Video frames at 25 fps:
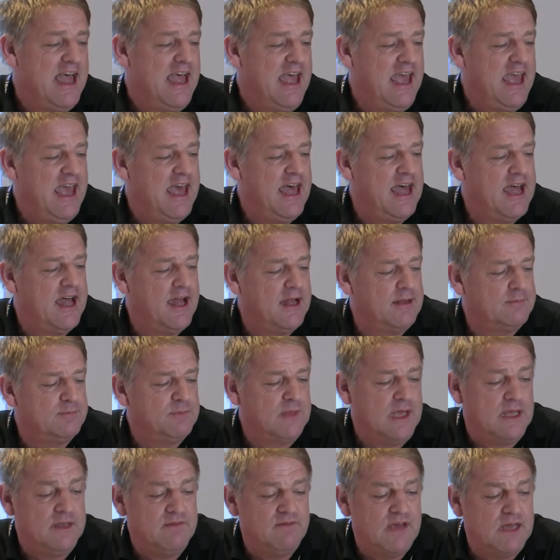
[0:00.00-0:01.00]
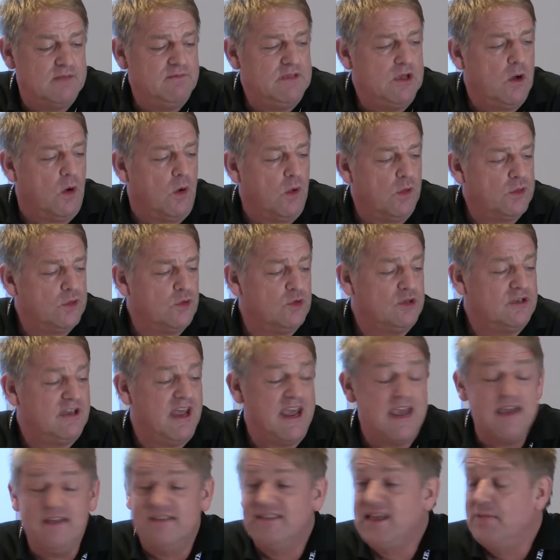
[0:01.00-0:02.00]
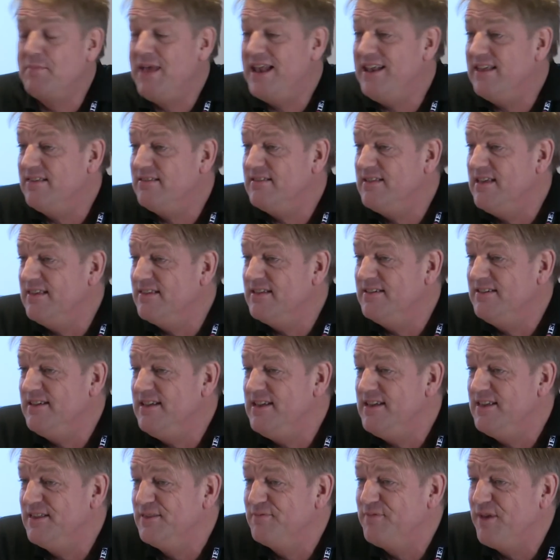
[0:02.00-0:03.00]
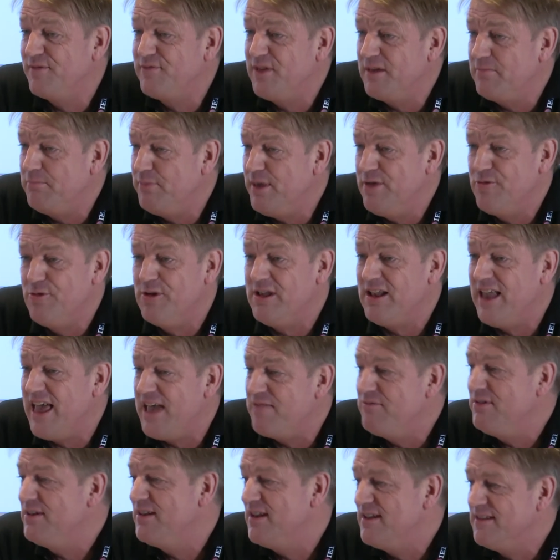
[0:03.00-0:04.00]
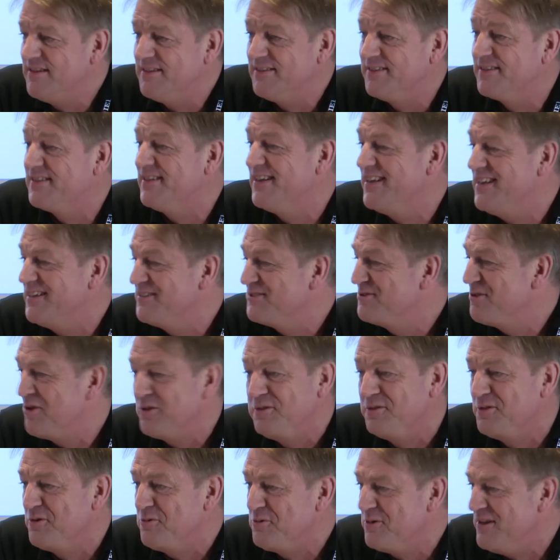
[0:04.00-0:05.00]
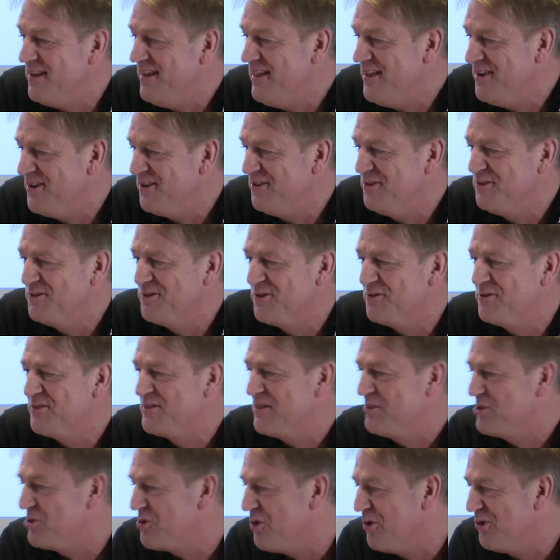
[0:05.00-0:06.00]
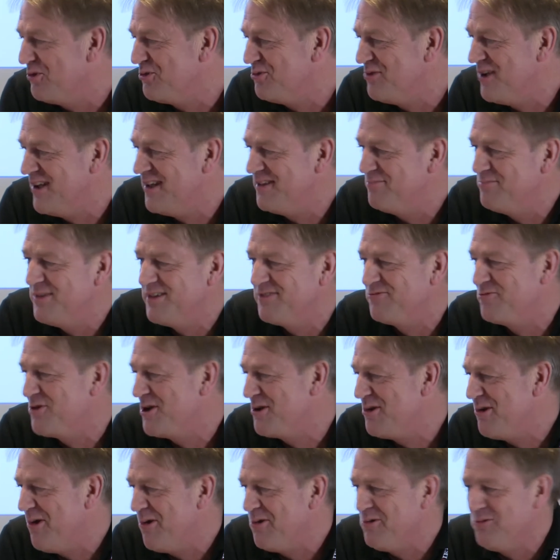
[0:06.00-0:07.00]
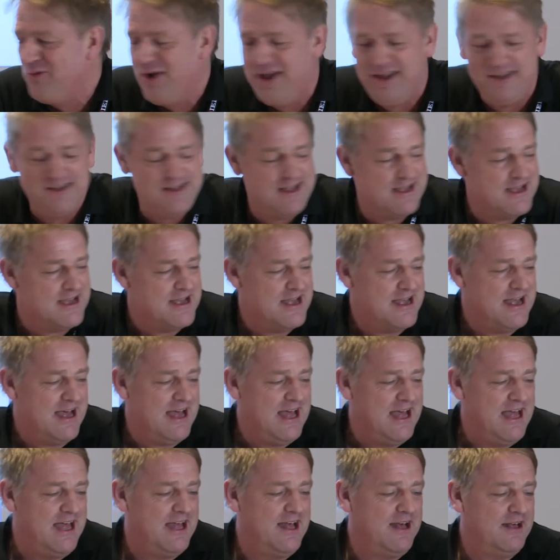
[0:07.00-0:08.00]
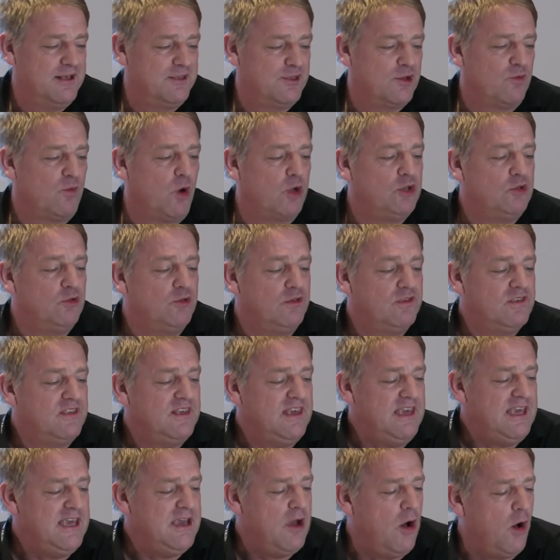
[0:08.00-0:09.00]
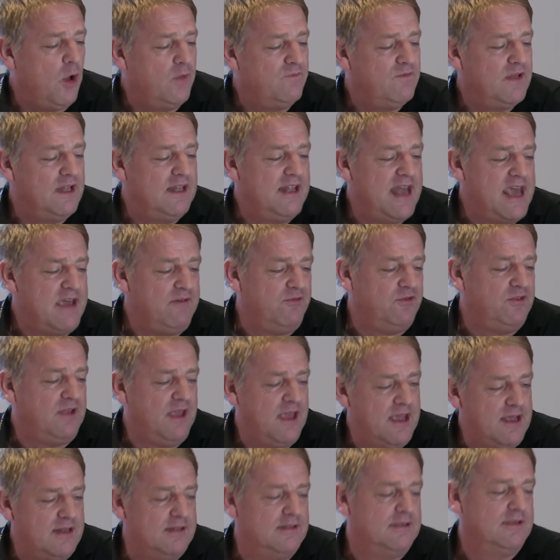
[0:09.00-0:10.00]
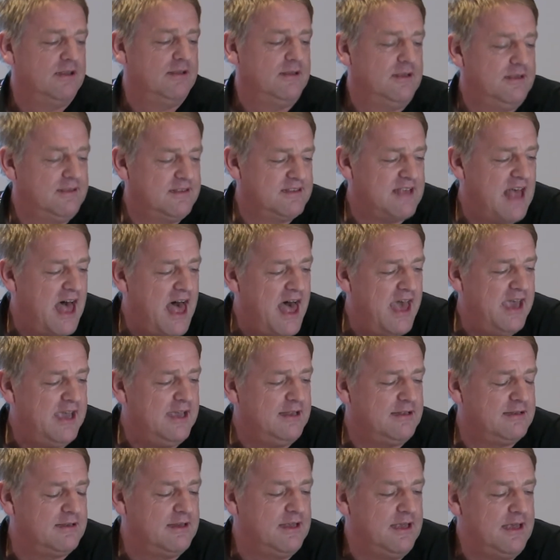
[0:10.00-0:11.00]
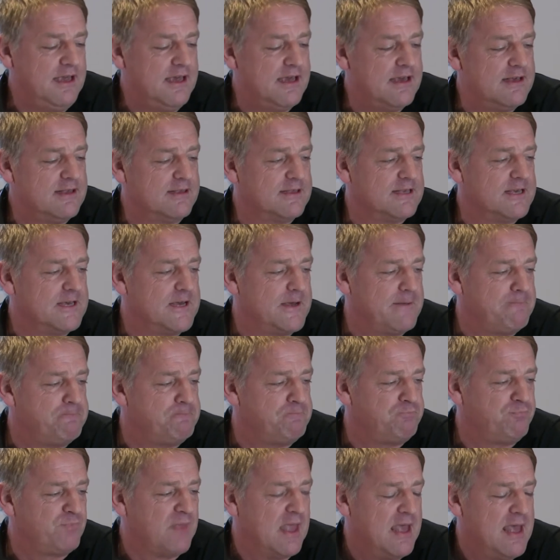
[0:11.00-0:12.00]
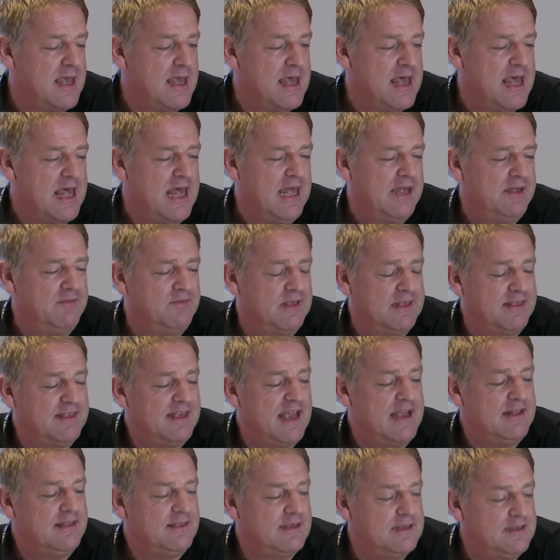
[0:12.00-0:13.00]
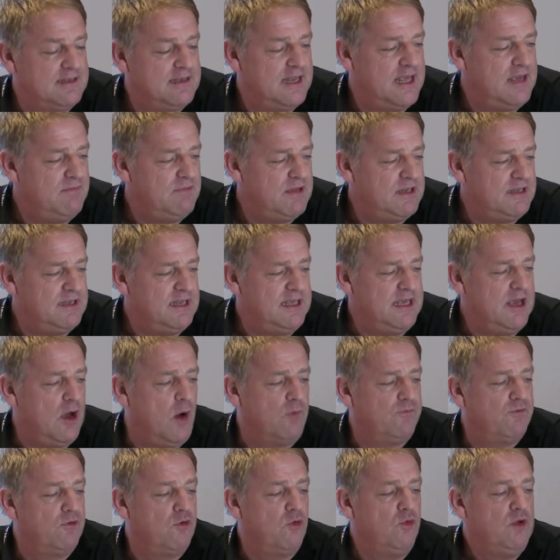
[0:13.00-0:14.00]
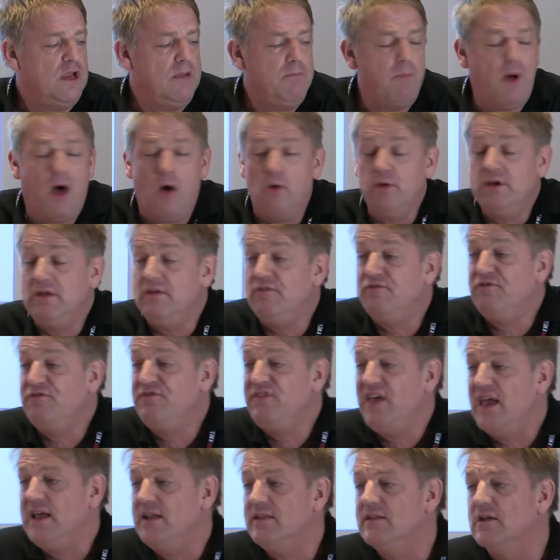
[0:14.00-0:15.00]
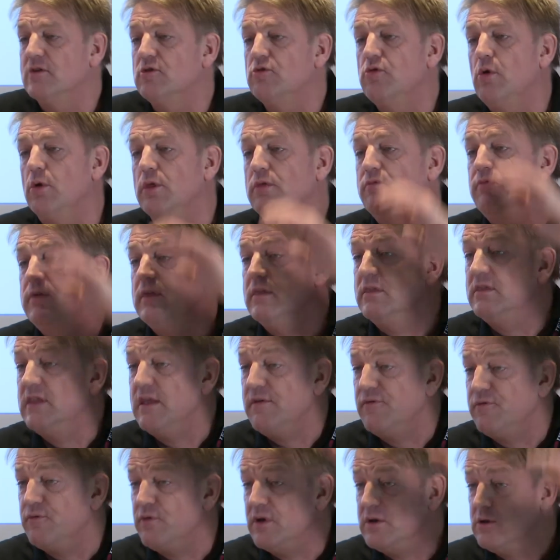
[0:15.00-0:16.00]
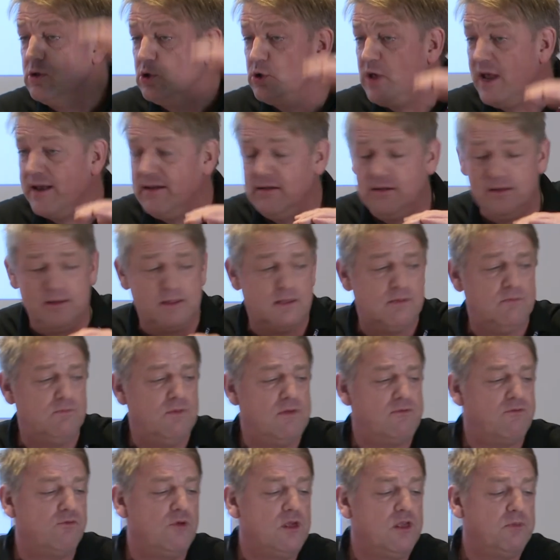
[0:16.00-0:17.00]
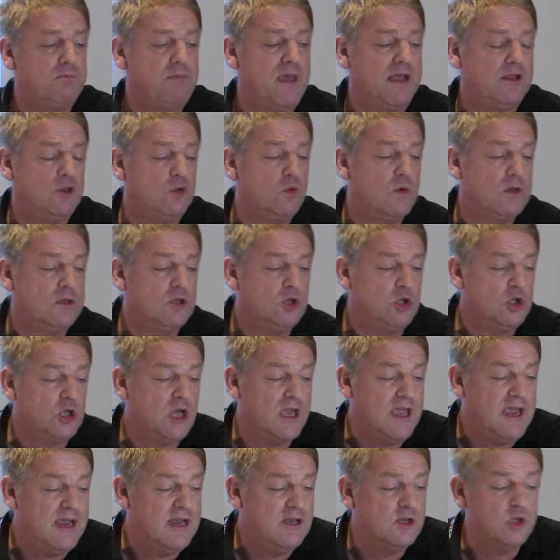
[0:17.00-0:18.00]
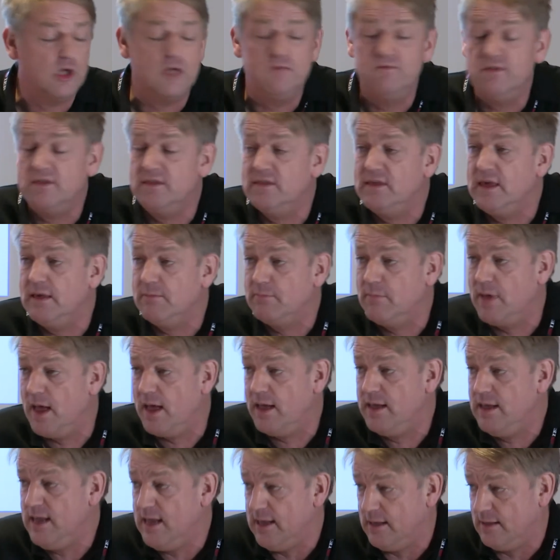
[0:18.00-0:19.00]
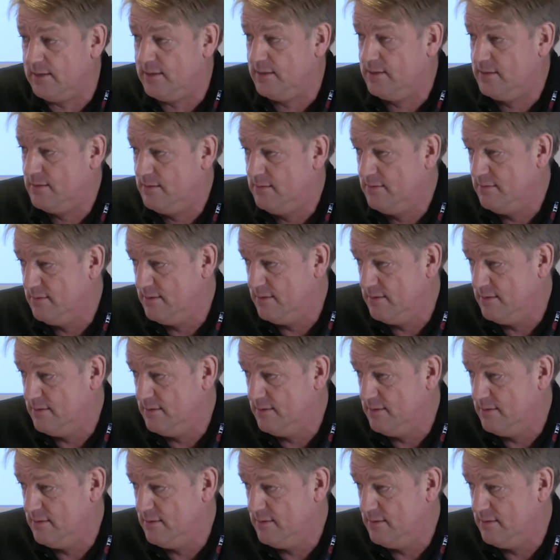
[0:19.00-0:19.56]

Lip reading: And then we also take some elasticities where the empirical evidence is not so clear, is it short run, mid run, long run. So what you see on the left-hand side is the sensitivity of the rebound effect across these different channels with respect to a change in the sigma X.